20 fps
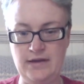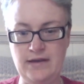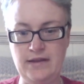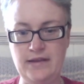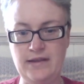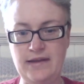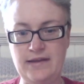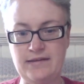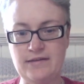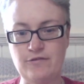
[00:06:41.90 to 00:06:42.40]

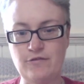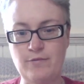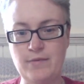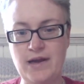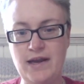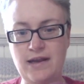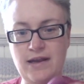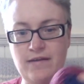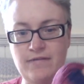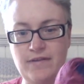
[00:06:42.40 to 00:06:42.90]
that's the
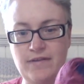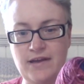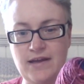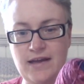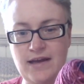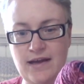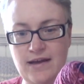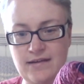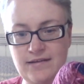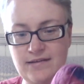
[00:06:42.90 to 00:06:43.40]
remaining of the
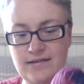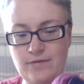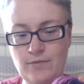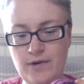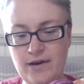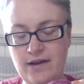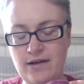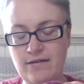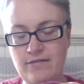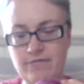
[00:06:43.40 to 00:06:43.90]
yarn. So when
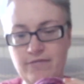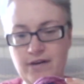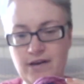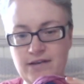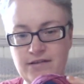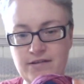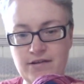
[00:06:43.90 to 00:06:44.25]
I finish